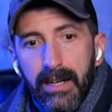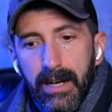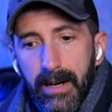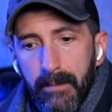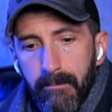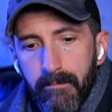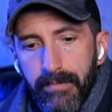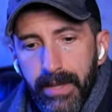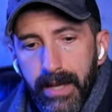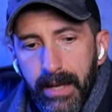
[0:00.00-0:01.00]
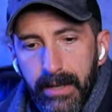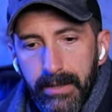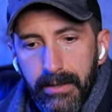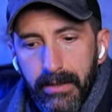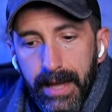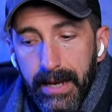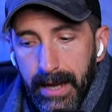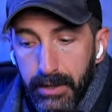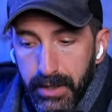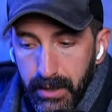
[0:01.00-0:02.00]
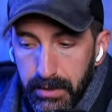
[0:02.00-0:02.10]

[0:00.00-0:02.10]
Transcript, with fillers: And that actually